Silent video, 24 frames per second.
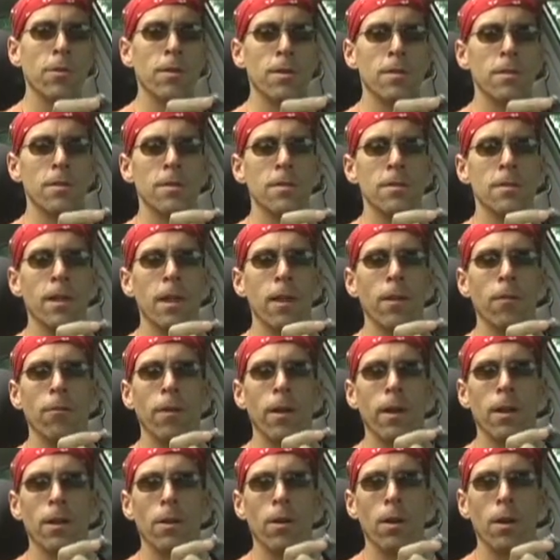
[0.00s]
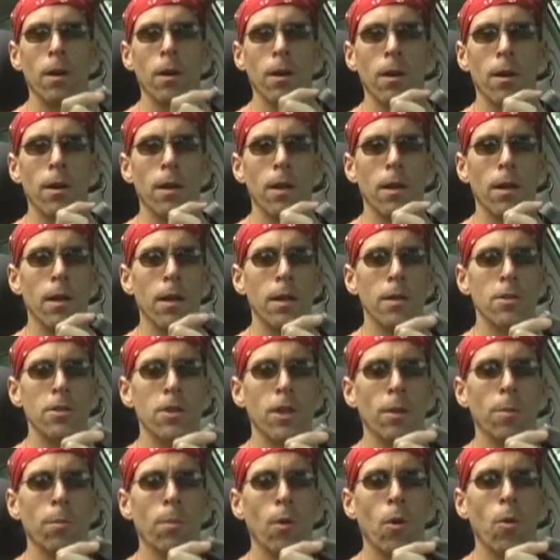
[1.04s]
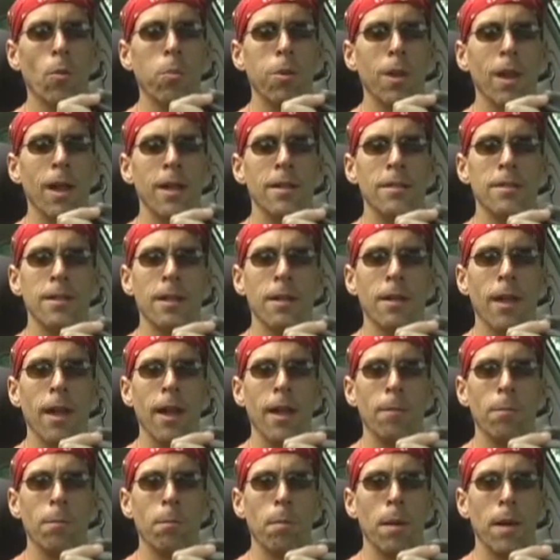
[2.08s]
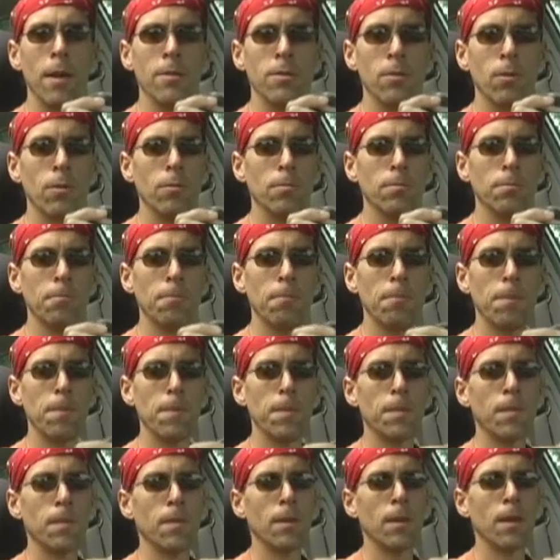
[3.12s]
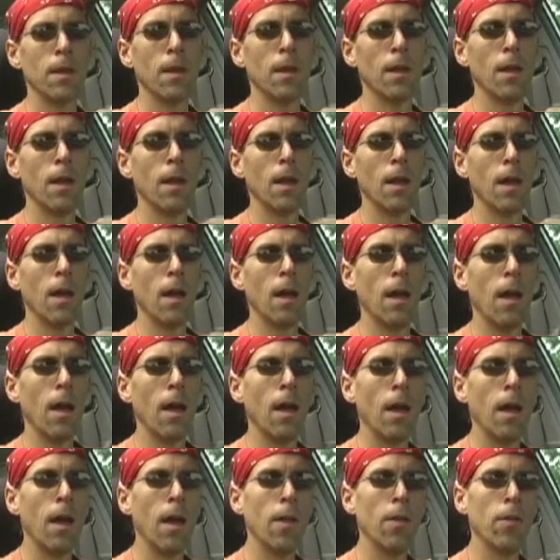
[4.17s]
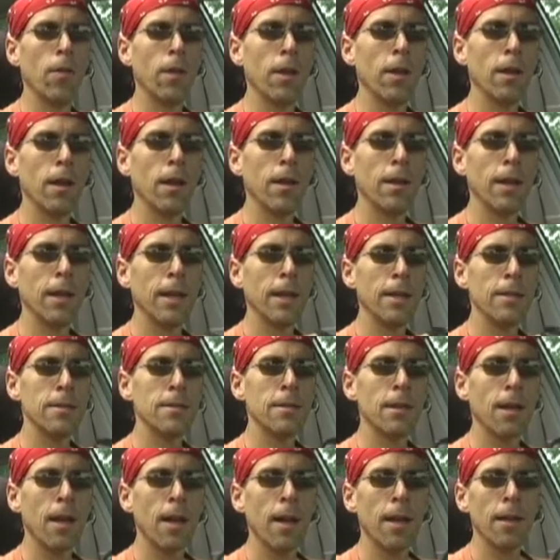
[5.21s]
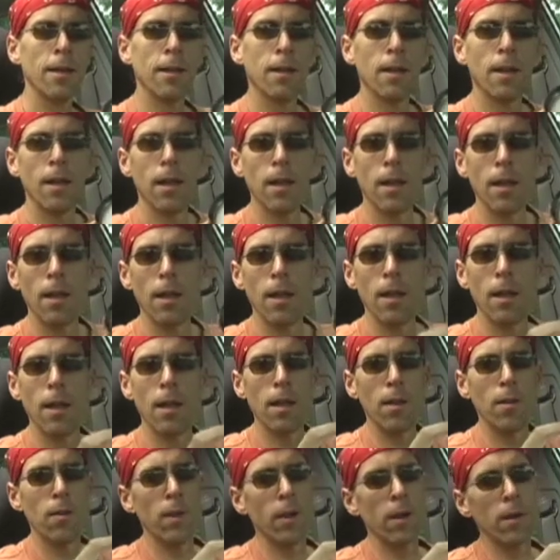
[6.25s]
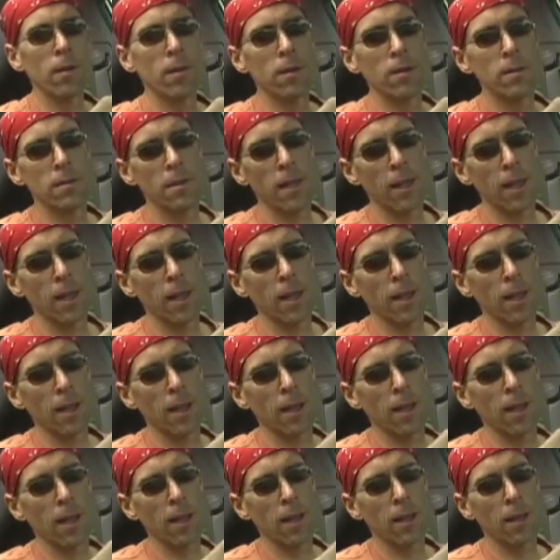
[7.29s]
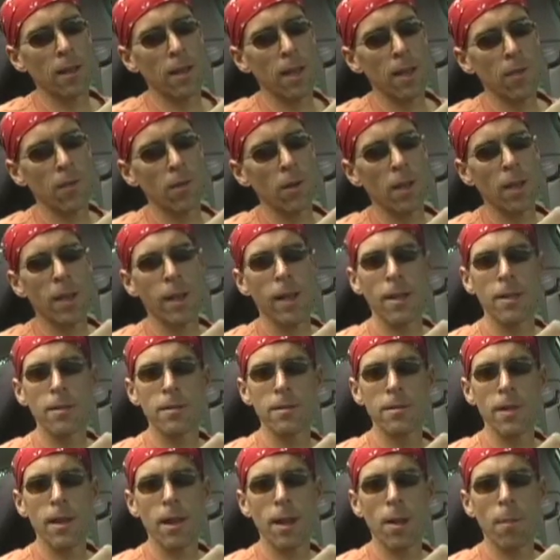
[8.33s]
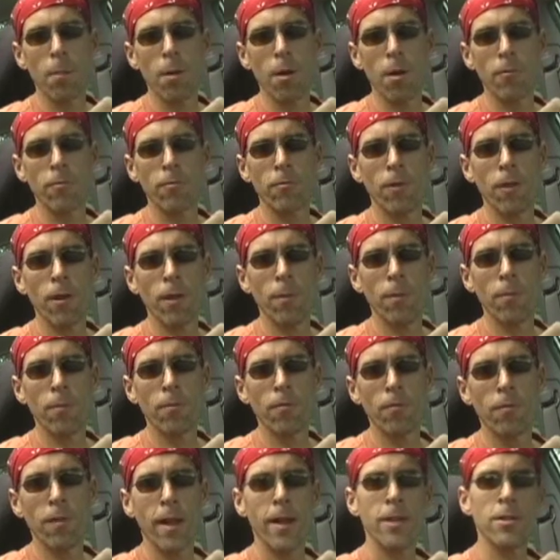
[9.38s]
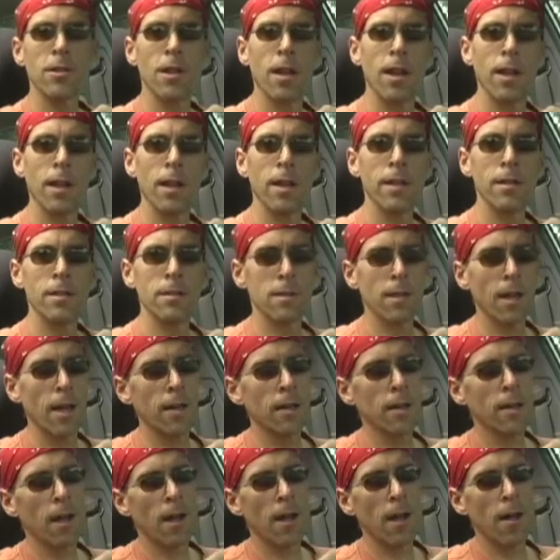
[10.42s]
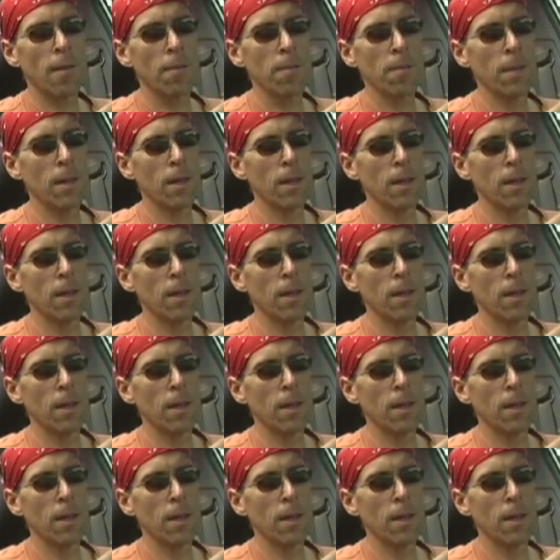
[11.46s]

This is a regular cheapo plastic light bezel. Then on the inside, there is another lens that I bought from flashlightlens.com.